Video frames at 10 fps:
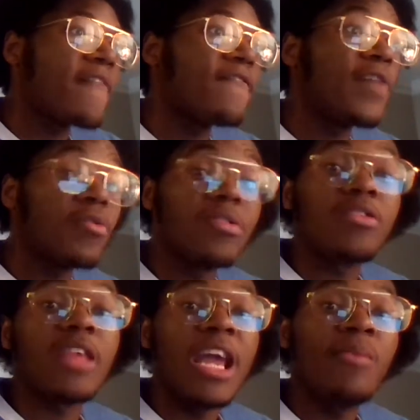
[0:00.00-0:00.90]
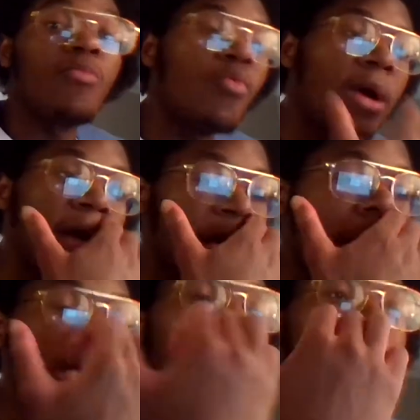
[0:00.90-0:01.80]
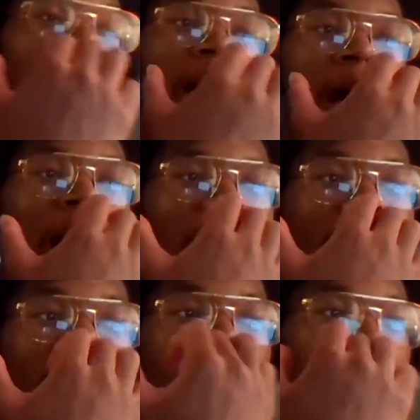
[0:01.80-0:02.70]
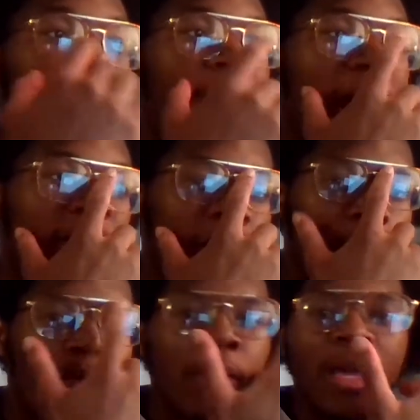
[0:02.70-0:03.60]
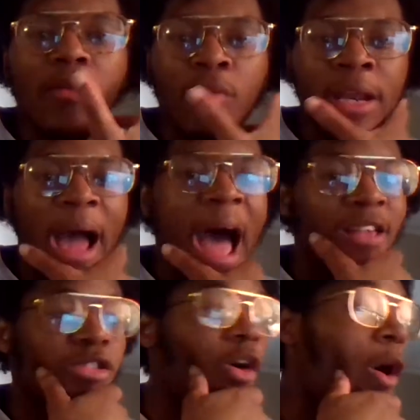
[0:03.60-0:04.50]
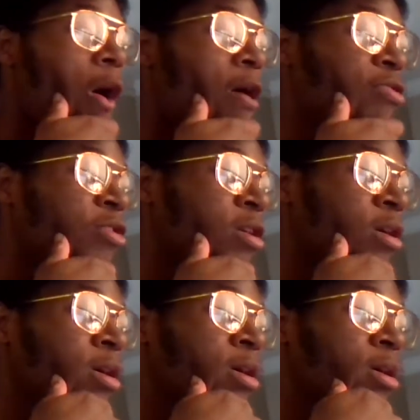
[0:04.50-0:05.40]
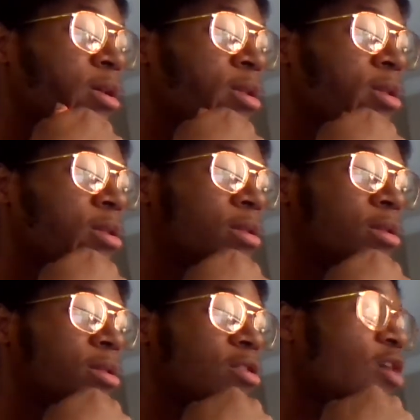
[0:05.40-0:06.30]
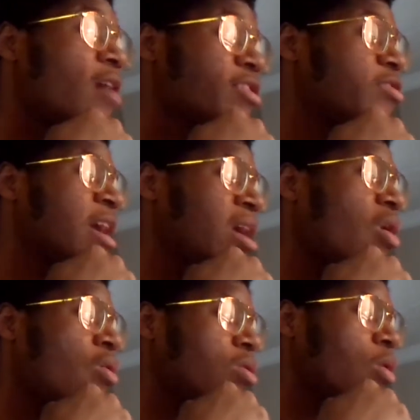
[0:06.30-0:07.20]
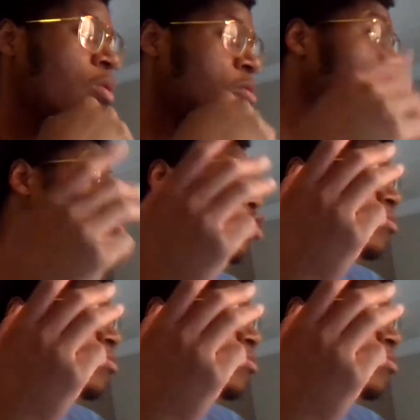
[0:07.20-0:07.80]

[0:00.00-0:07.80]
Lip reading: felt the same way that I felt when I saw the thing on social